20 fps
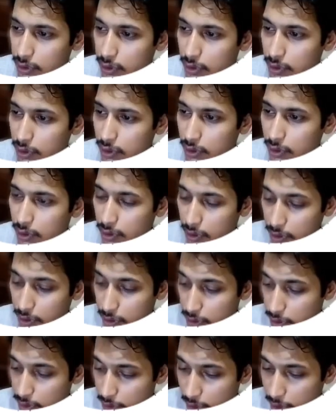98
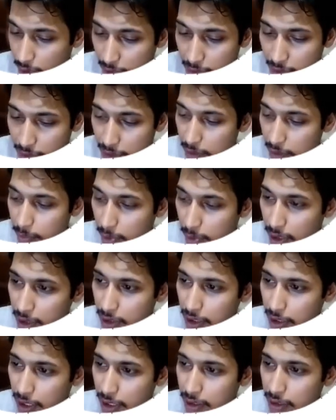by 10
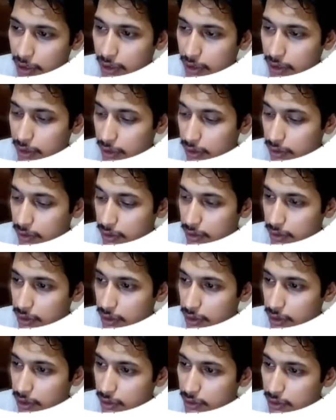is come
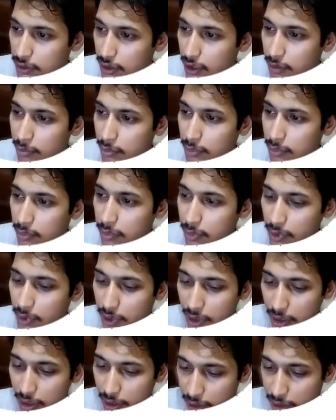9.
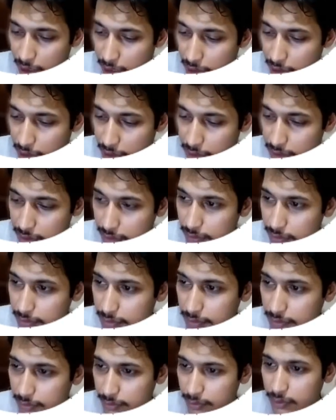
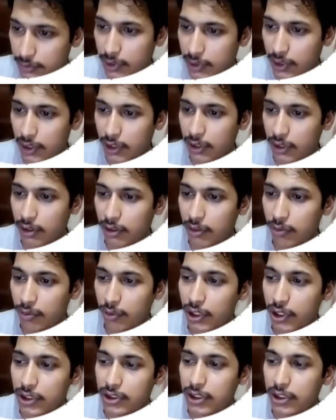What is 98
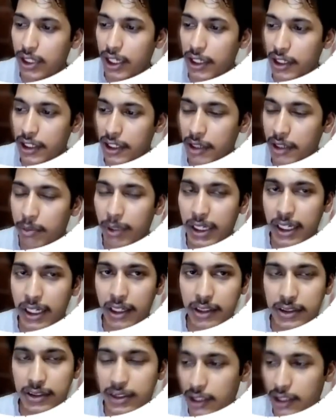by 10 is the 9,
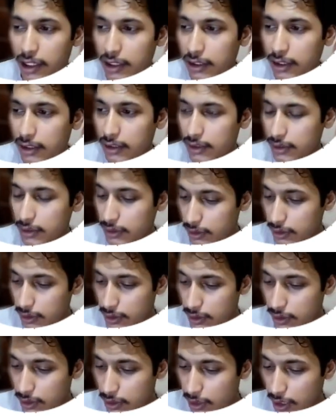and
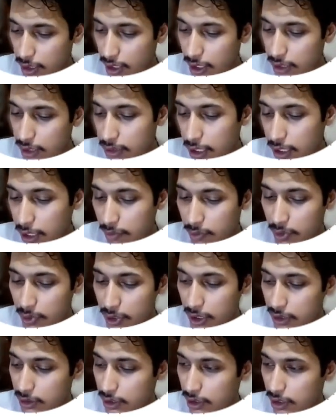then we take the again
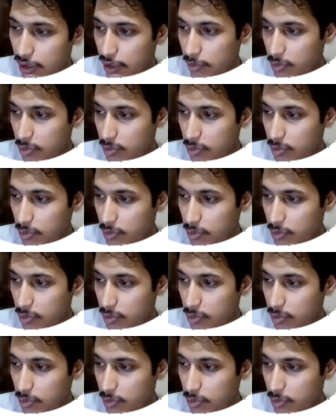modulo.